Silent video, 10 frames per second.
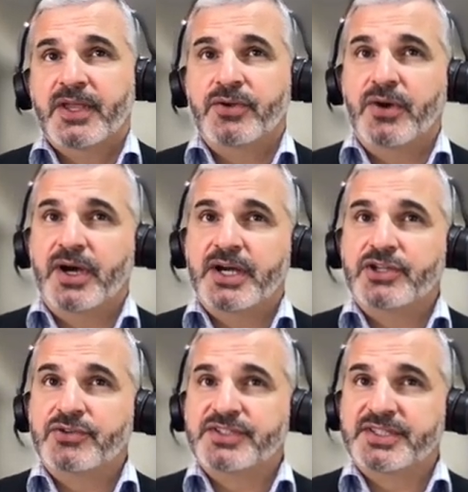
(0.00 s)
you are
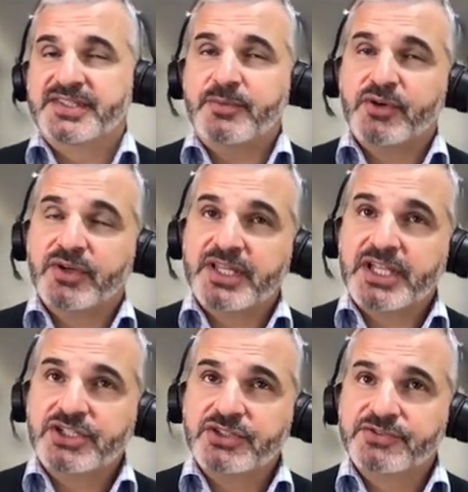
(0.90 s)
using the same
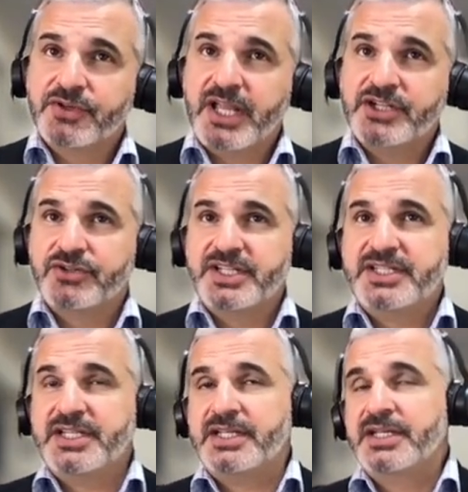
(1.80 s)
credentials for Azure
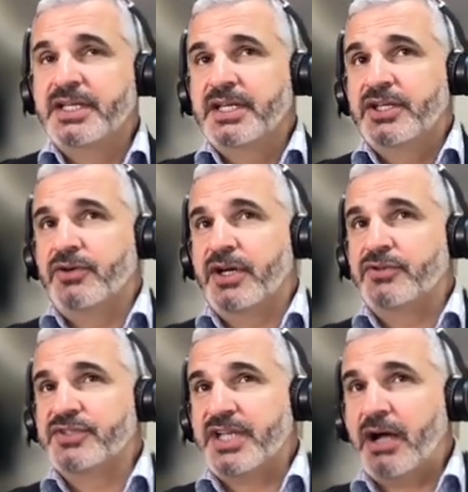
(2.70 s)
AD, you are
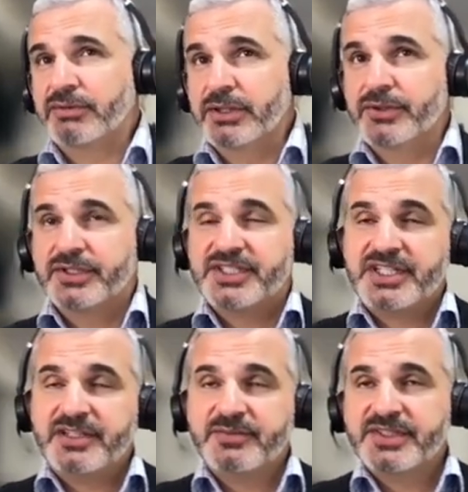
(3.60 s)
using Outlook,
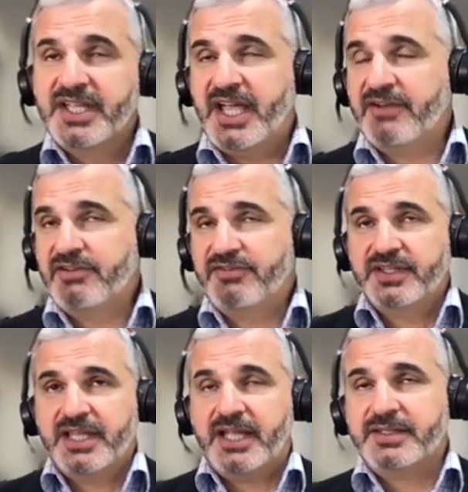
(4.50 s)
Teams,
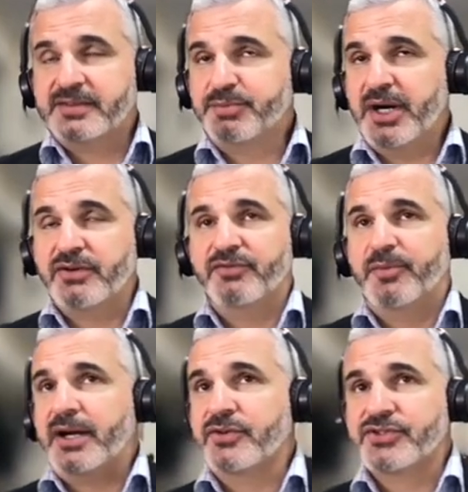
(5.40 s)
everything that's part of
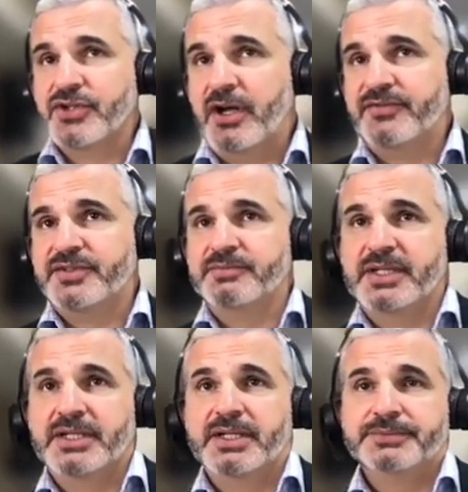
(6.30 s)
Microsoft
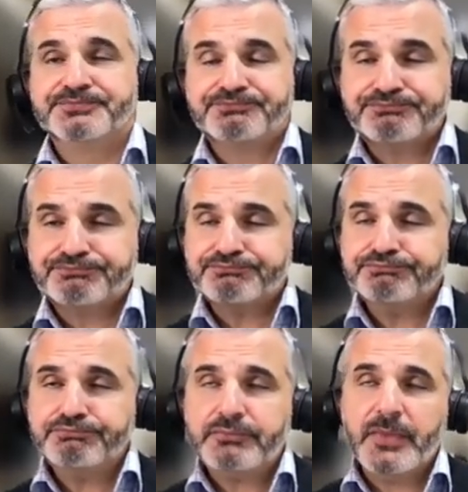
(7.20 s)
um,
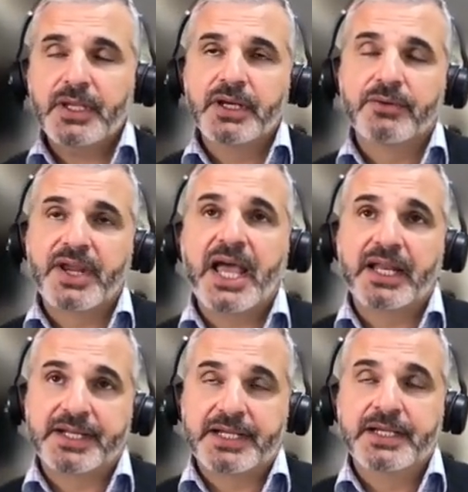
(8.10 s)

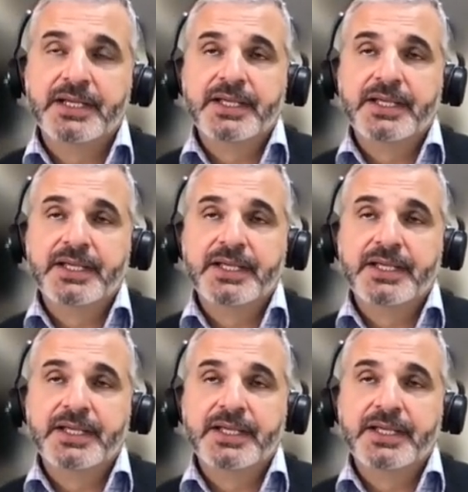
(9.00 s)
reality.